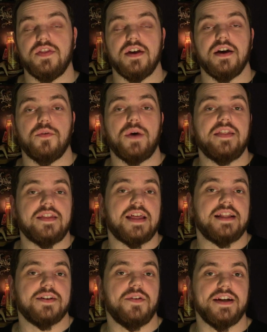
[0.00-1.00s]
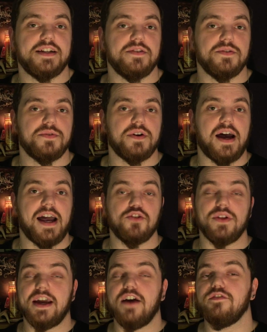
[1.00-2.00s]
the way that that's going to
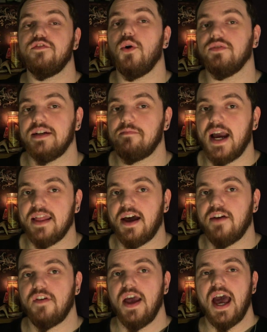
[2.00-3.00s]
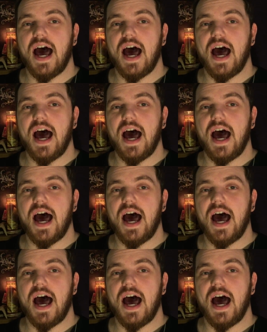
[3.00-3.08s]
actually unfold in my life.